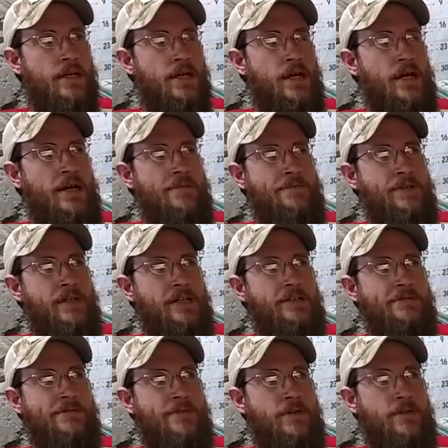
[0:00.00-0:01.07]
uh, if you'd like
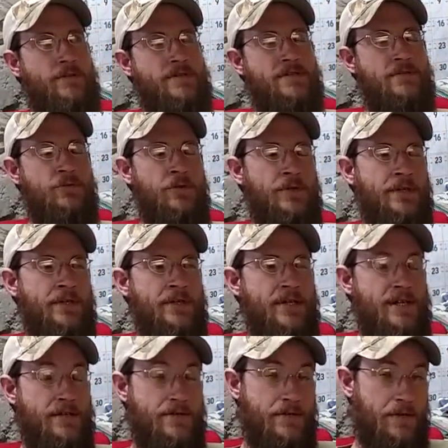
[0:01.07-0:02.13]
to follow us on
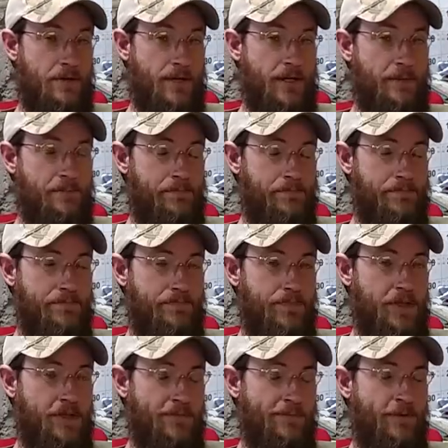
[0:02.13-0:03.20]
Instagram,
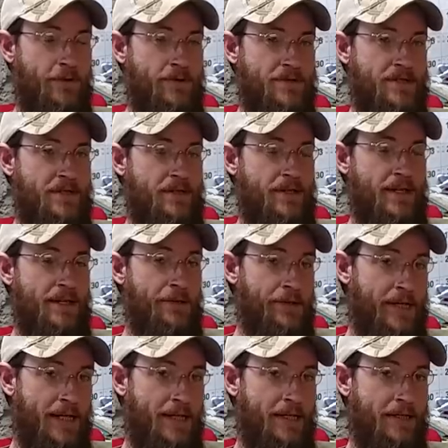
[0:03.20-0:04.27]
you can follow us at
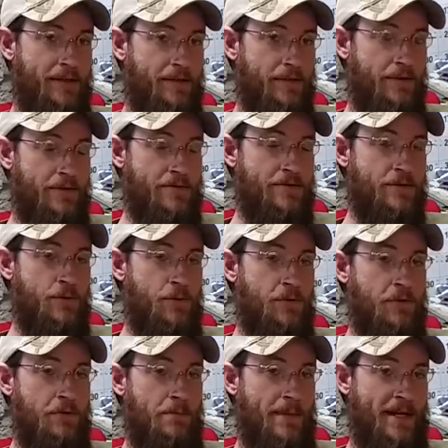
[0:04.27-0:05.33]
Allegheny
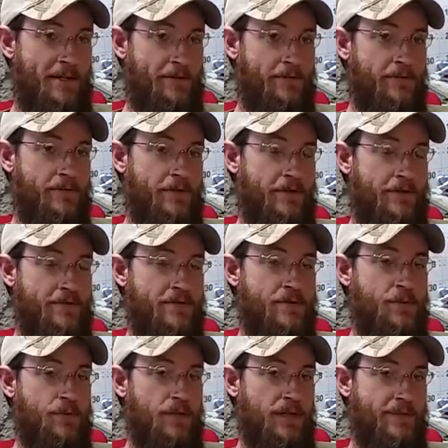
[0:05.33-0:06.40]
underscore mountain
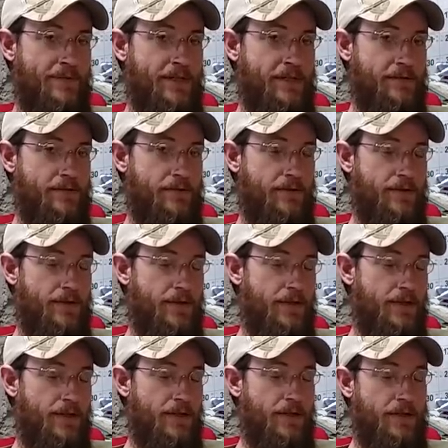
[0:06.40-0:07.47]
underscore living.
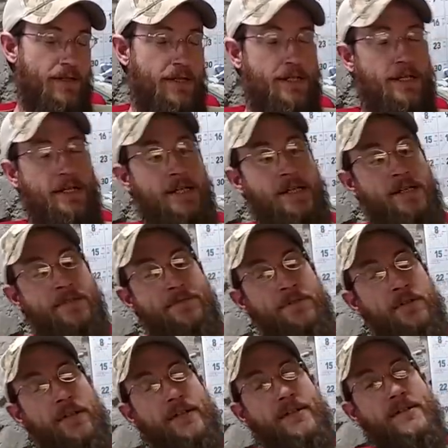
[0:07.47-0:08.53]
And if
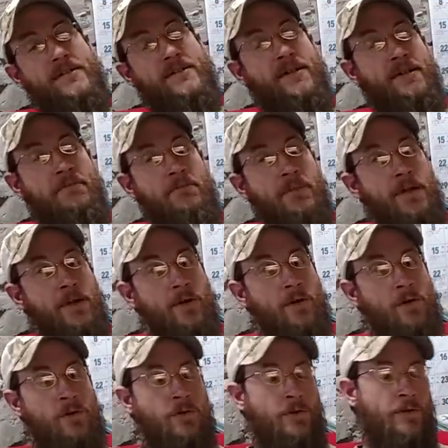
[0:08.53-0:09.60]
you'd like to send mail
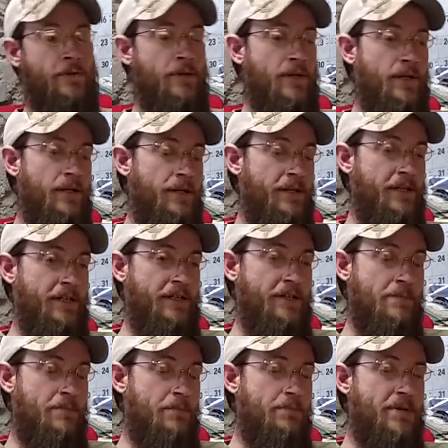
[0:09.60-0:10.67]
or uh, any
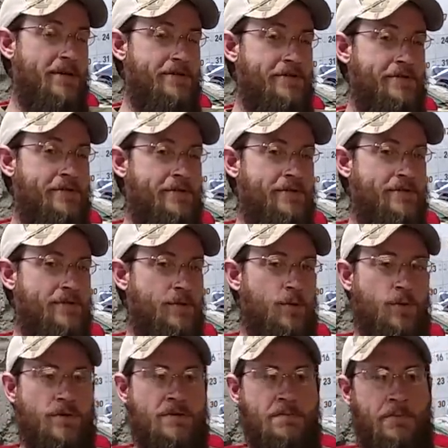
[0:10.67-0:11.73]
type of pictures,
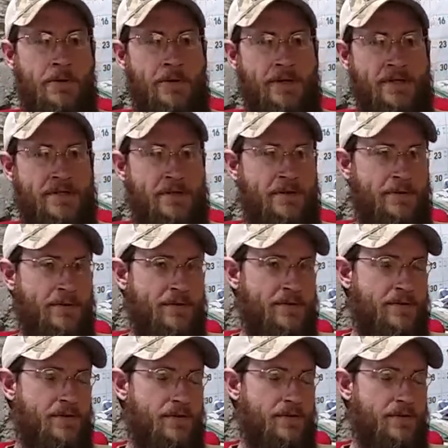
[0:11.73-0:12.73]
correspondence to us,